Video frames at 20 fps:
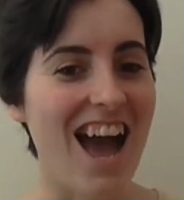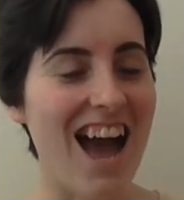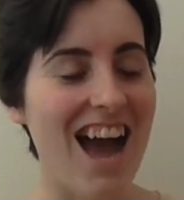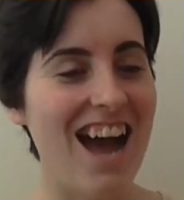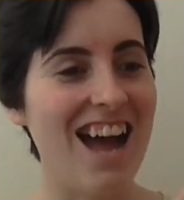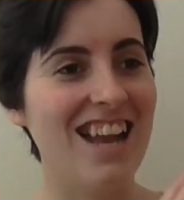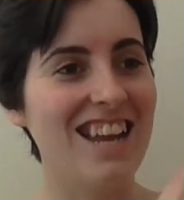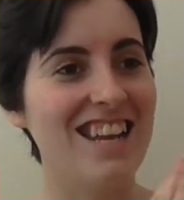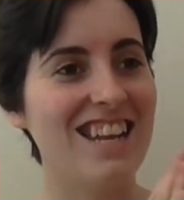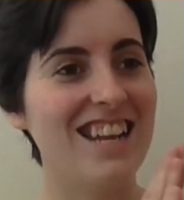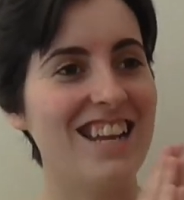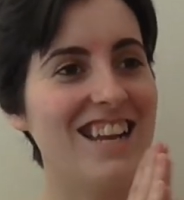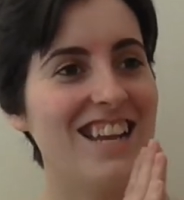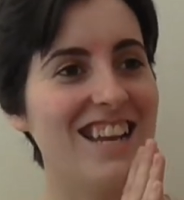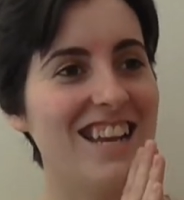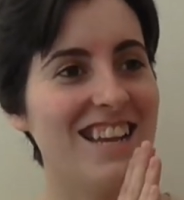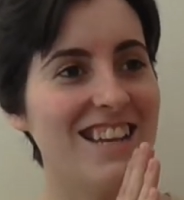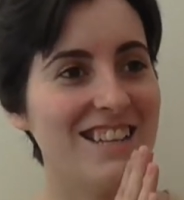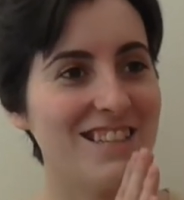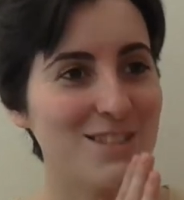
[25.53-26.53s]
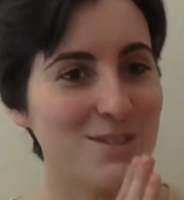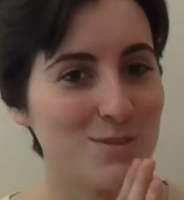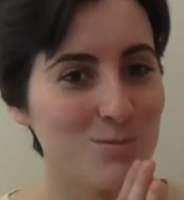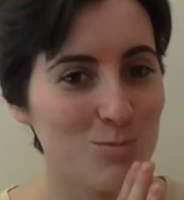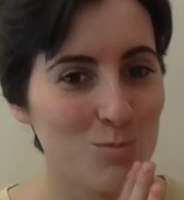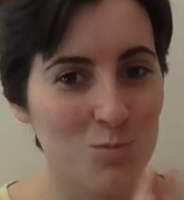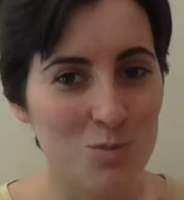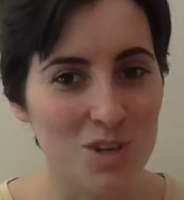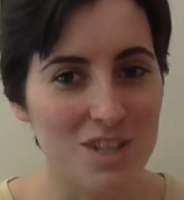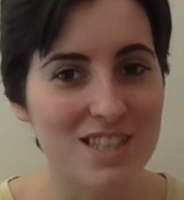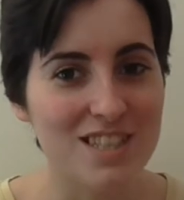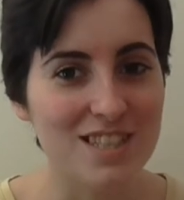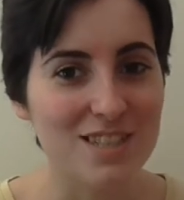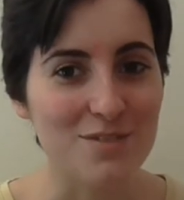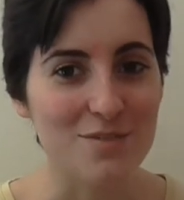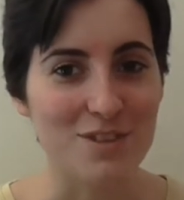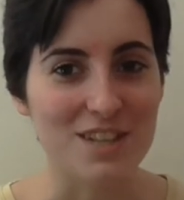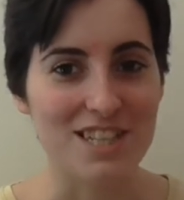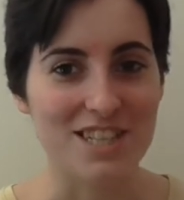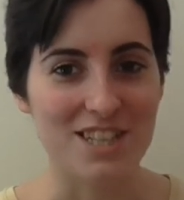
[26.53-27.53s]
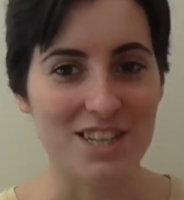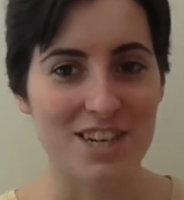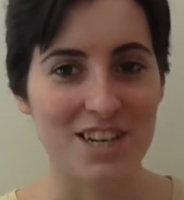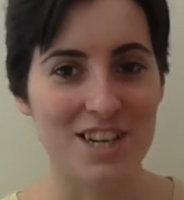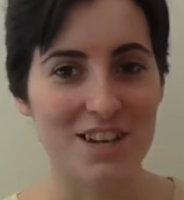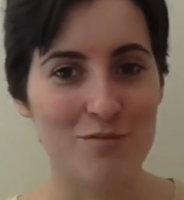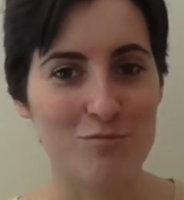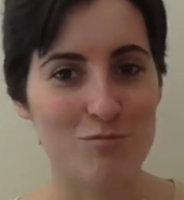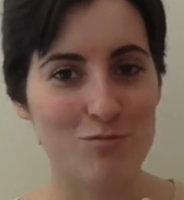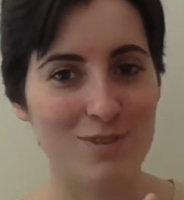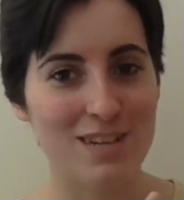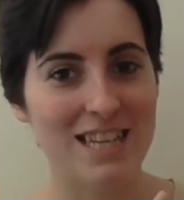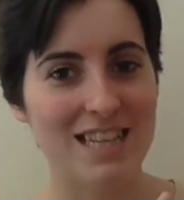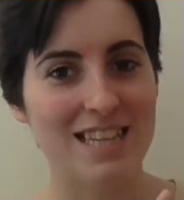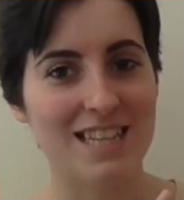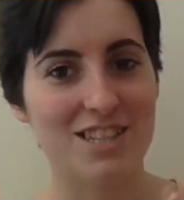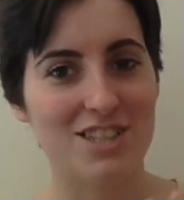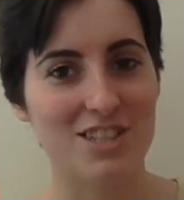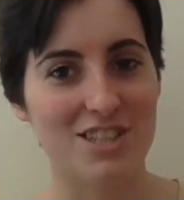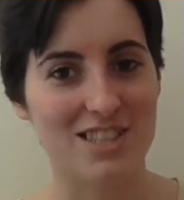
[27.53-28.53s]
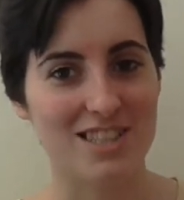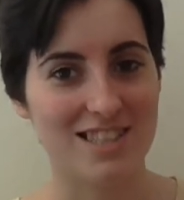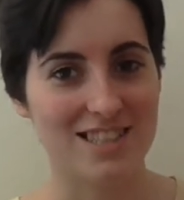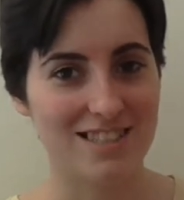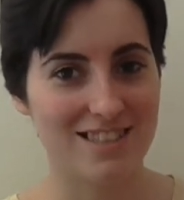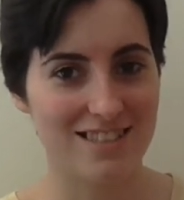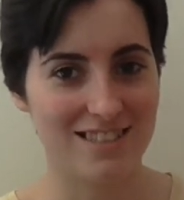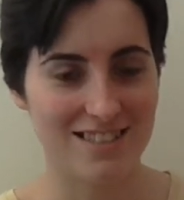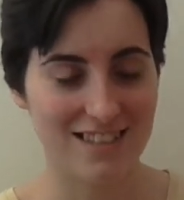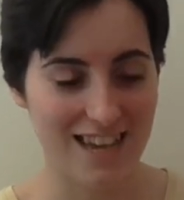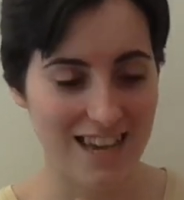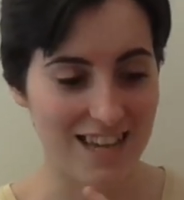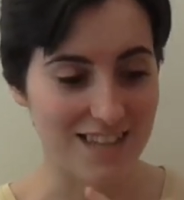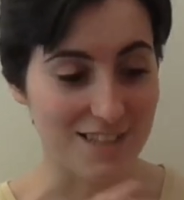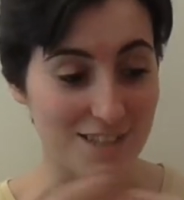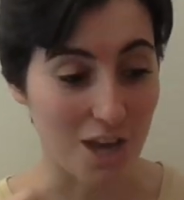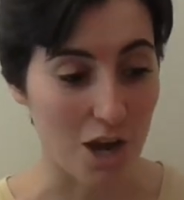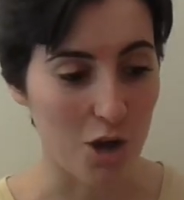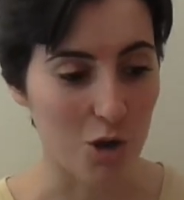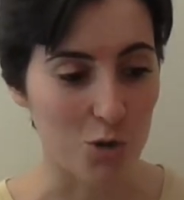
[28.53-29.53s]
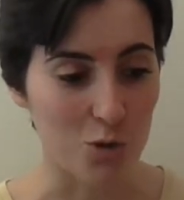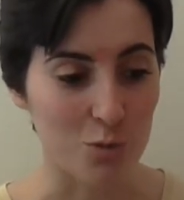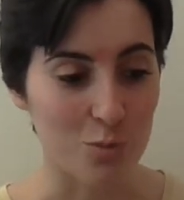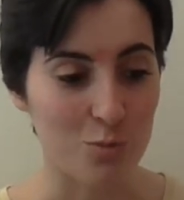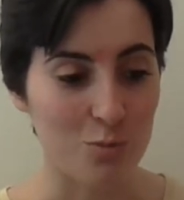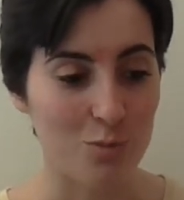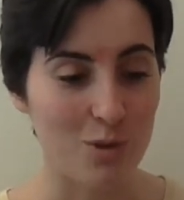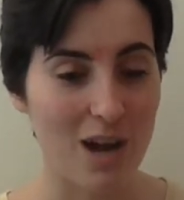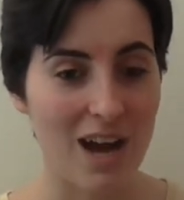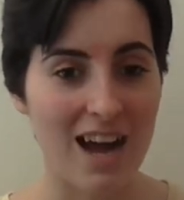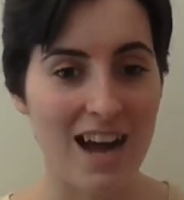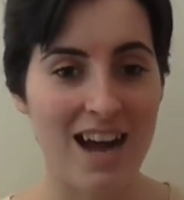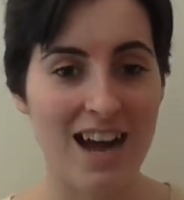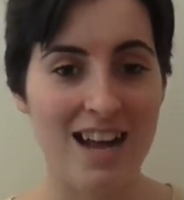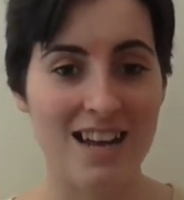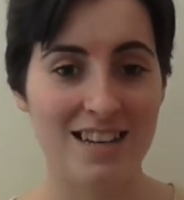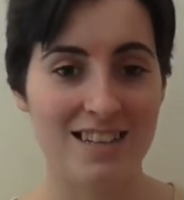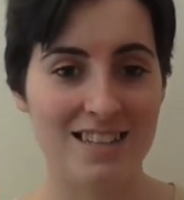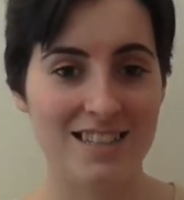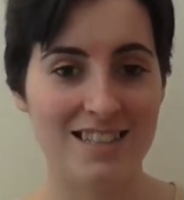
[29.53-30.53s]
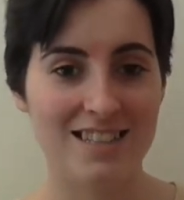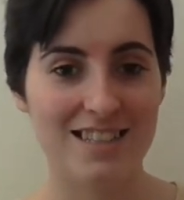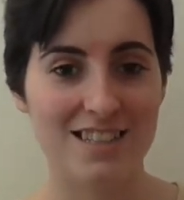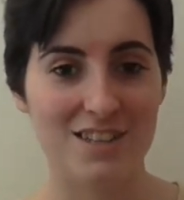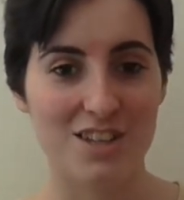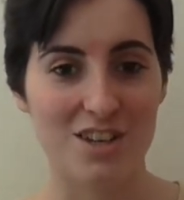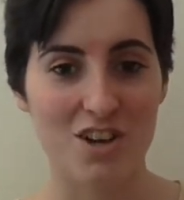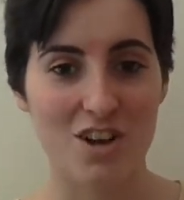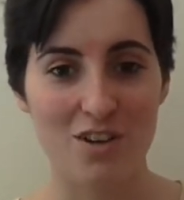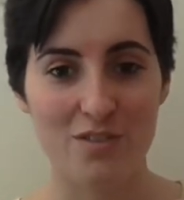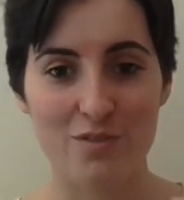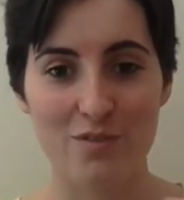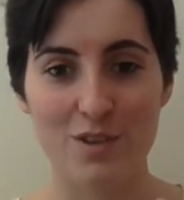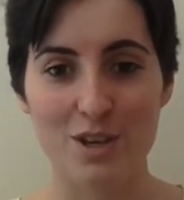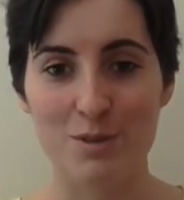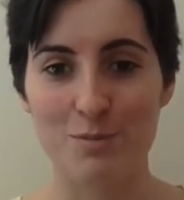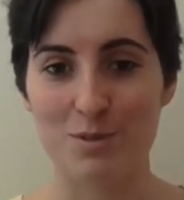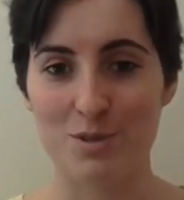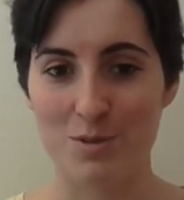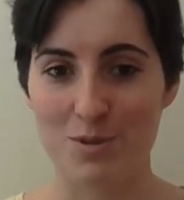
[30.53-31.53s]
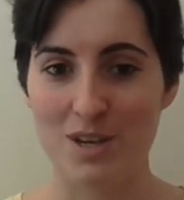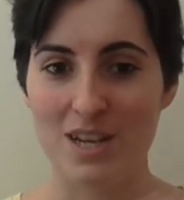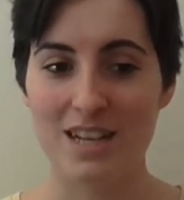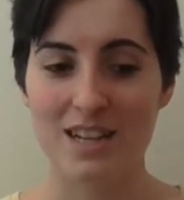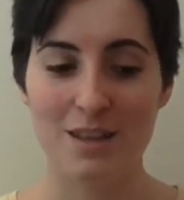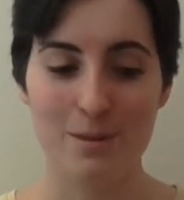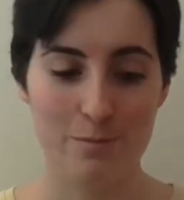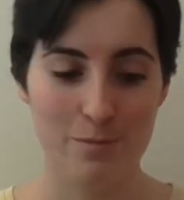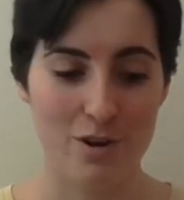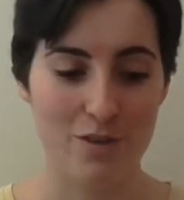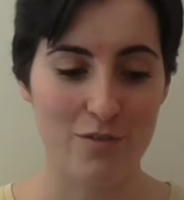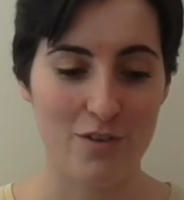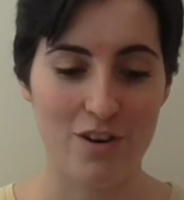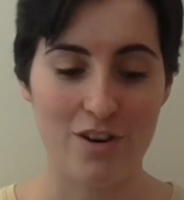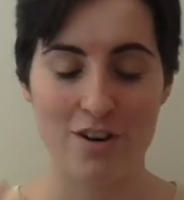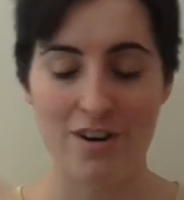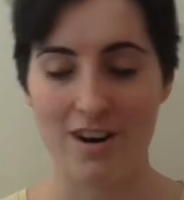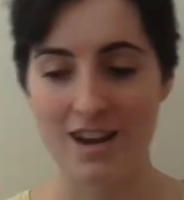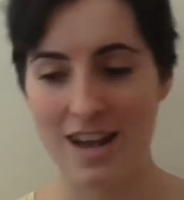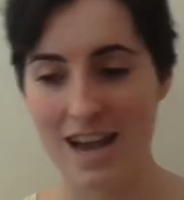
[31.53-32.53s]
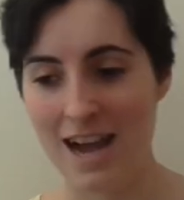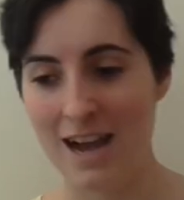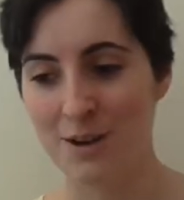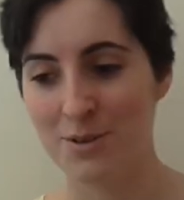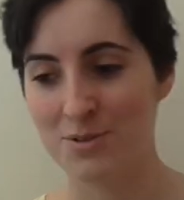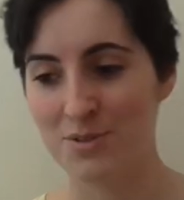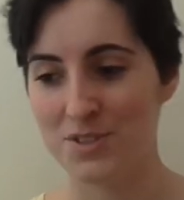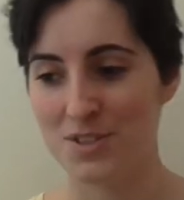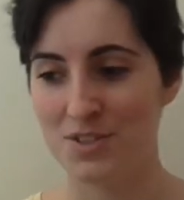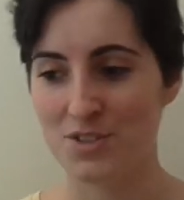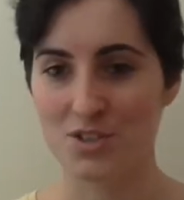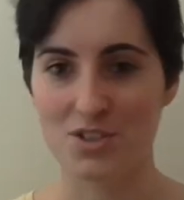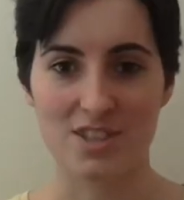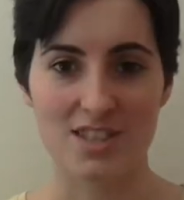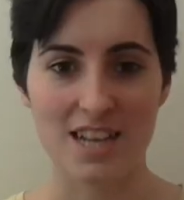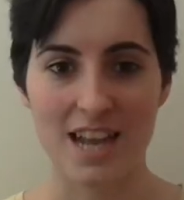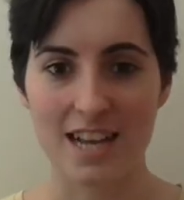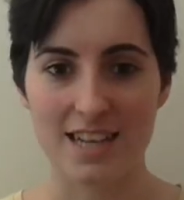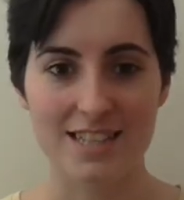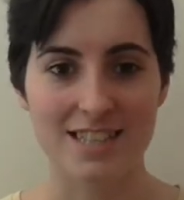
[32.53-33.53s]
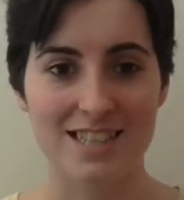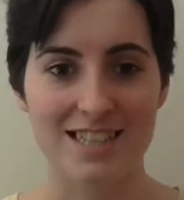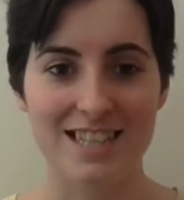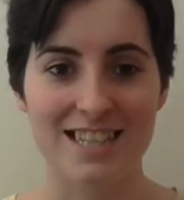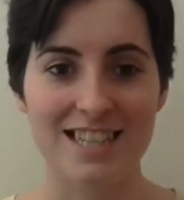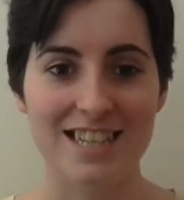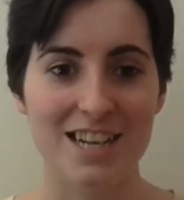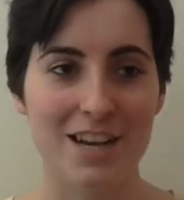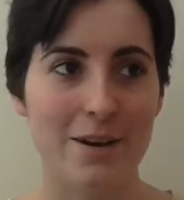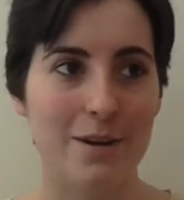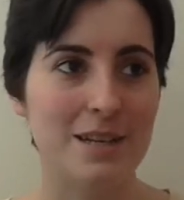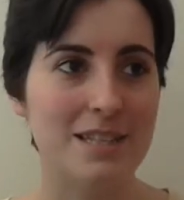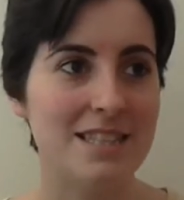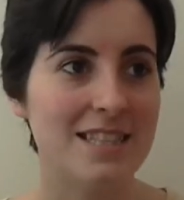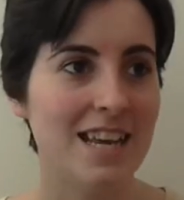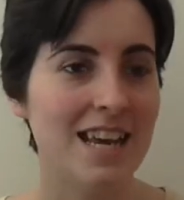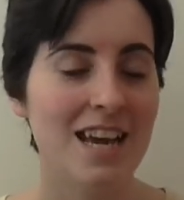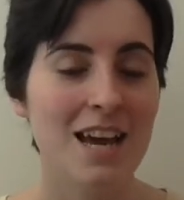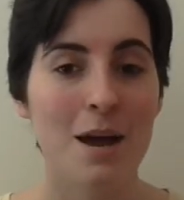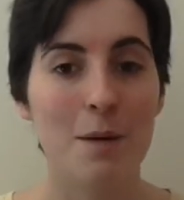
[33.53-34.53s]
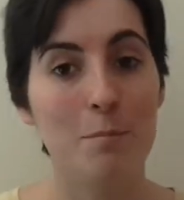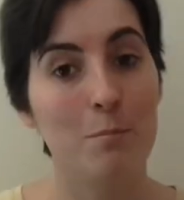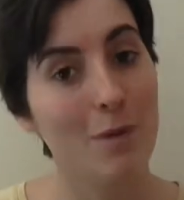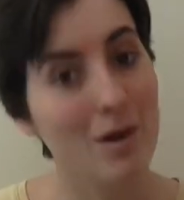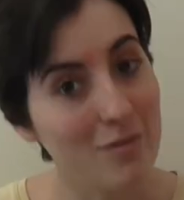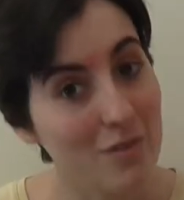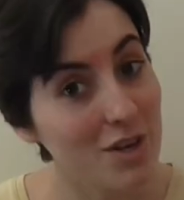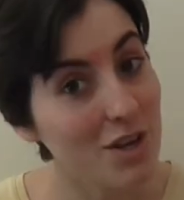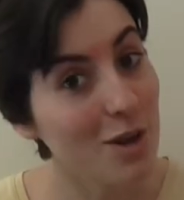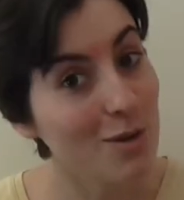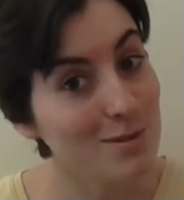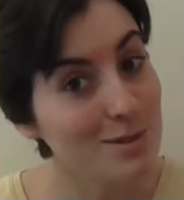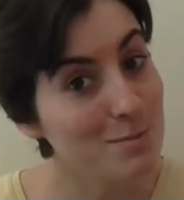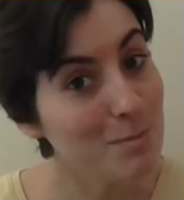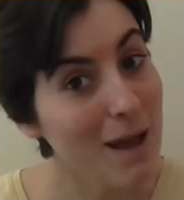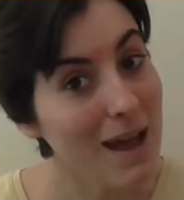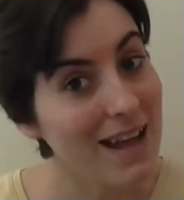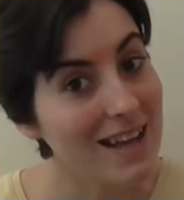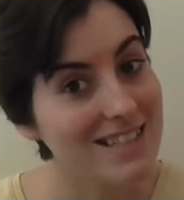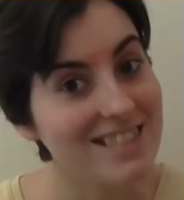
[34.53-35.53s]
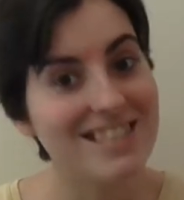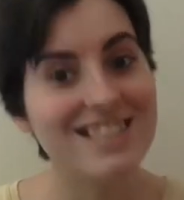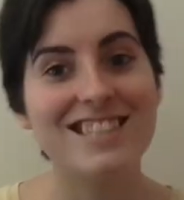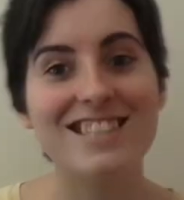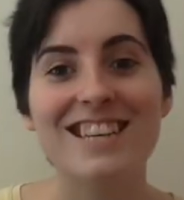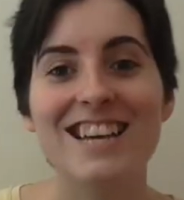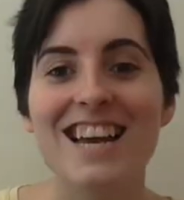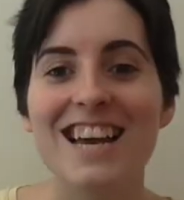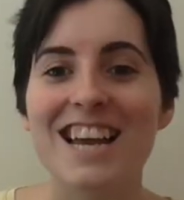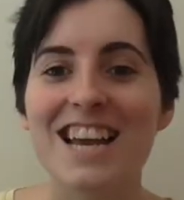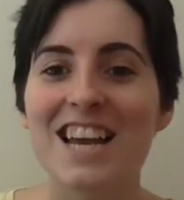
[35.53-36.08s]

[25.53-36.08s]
And it's wonderfully done, it really just hits home, and the conflict between the mother and House is just excellent. You know, it's mother knows best.